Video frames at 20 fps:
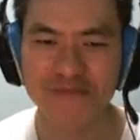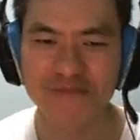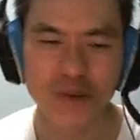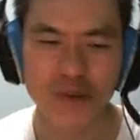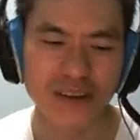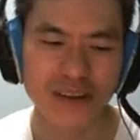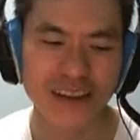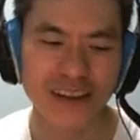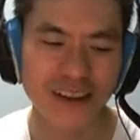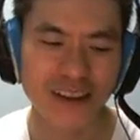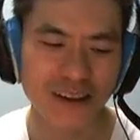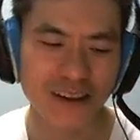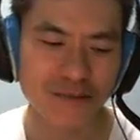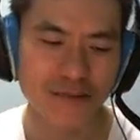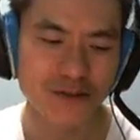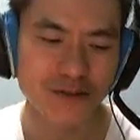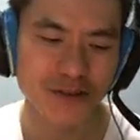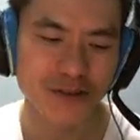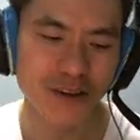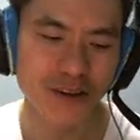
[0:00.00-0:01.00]
they lock up
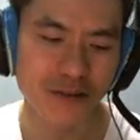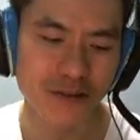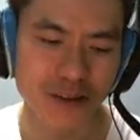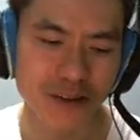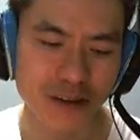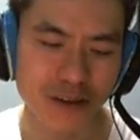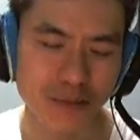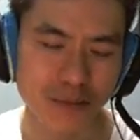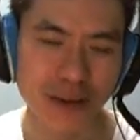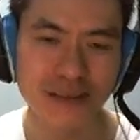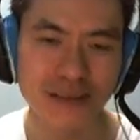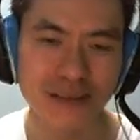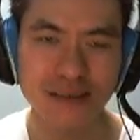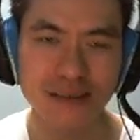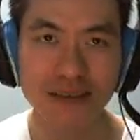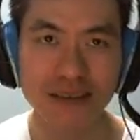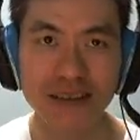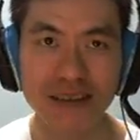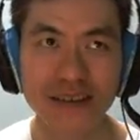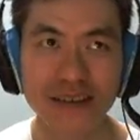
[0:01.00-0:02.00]
3 of your skills, but
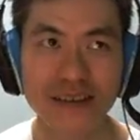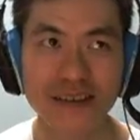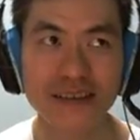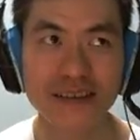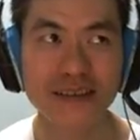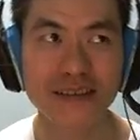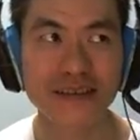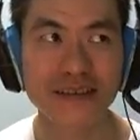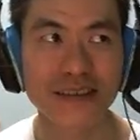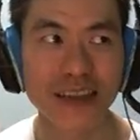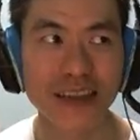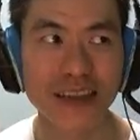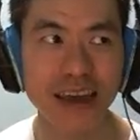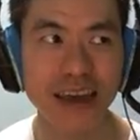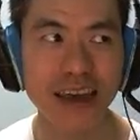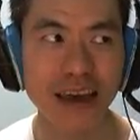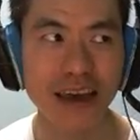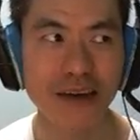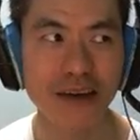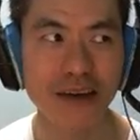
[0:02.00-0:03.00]
they
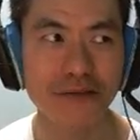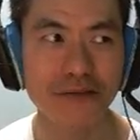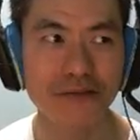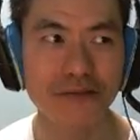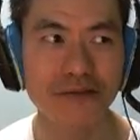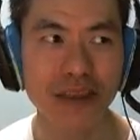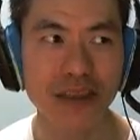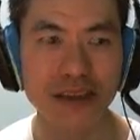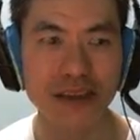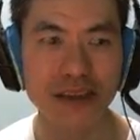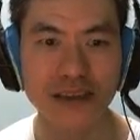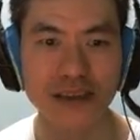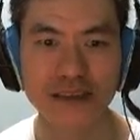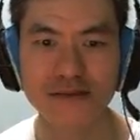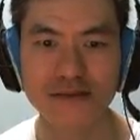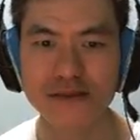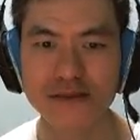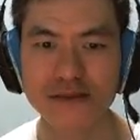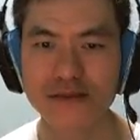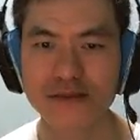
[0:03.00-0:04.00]
have the
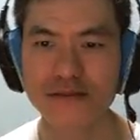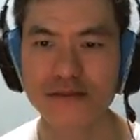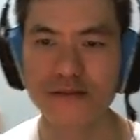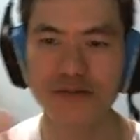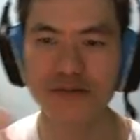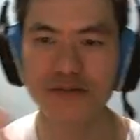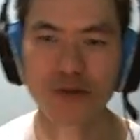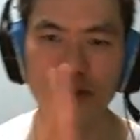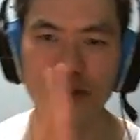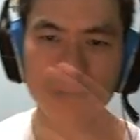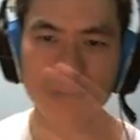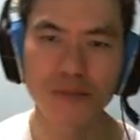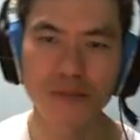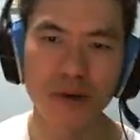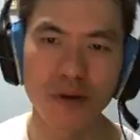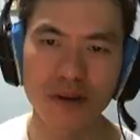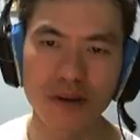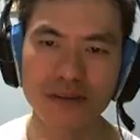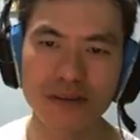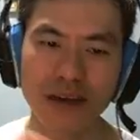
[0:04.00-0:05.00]
skills for the
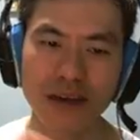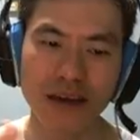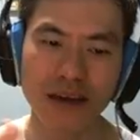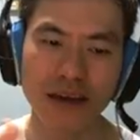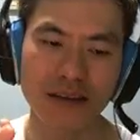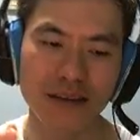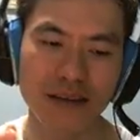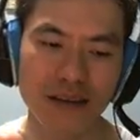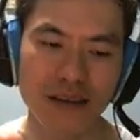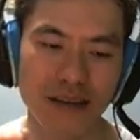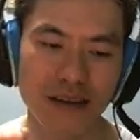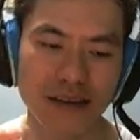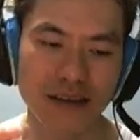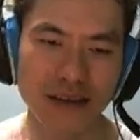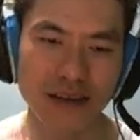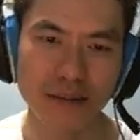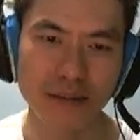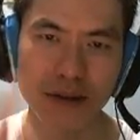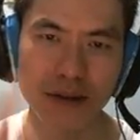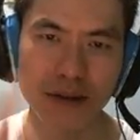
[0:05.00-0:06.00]
boss, and
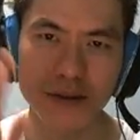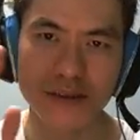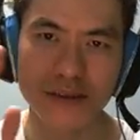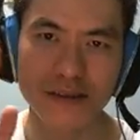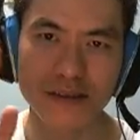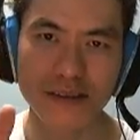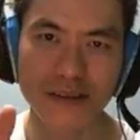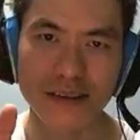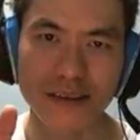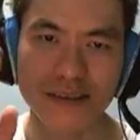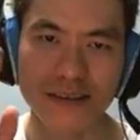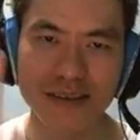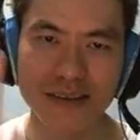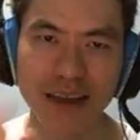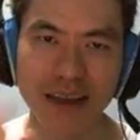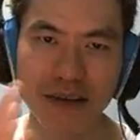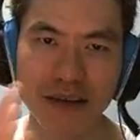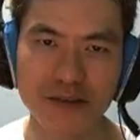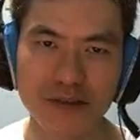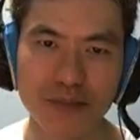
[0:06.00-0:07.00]
sometimes it
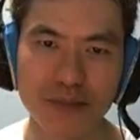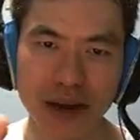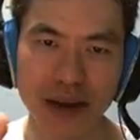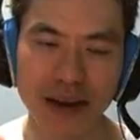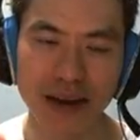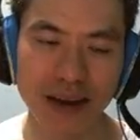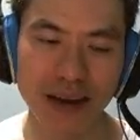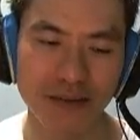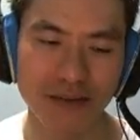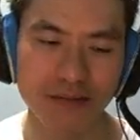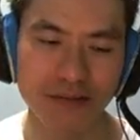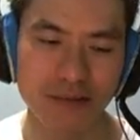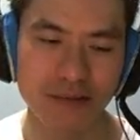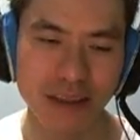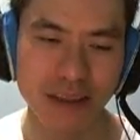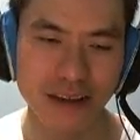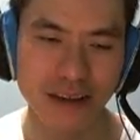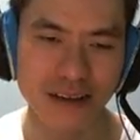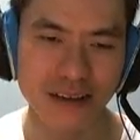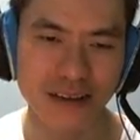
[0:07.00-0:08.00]
saved my life
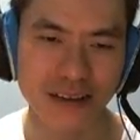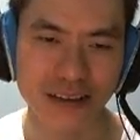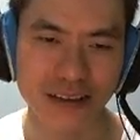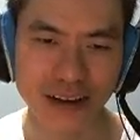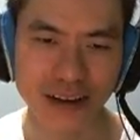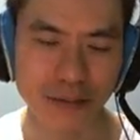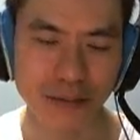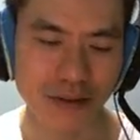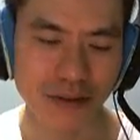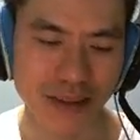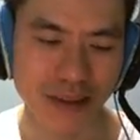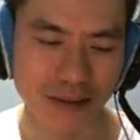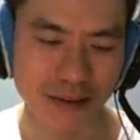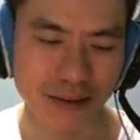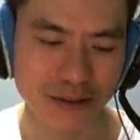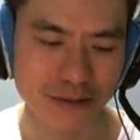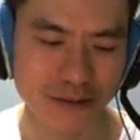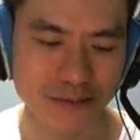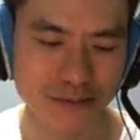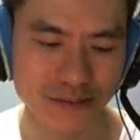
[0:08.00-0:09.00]
like a couple of times.
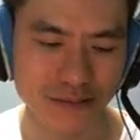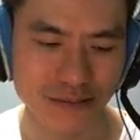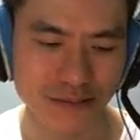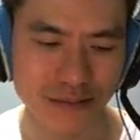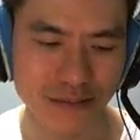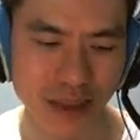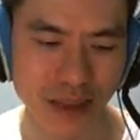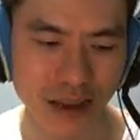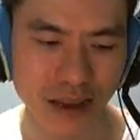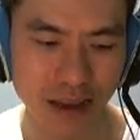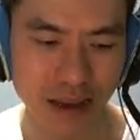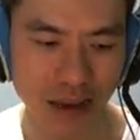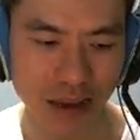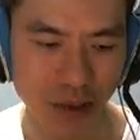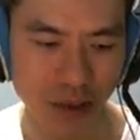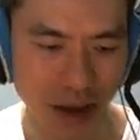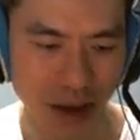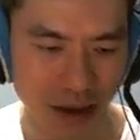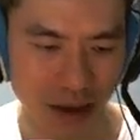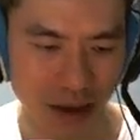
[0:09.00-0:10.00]
I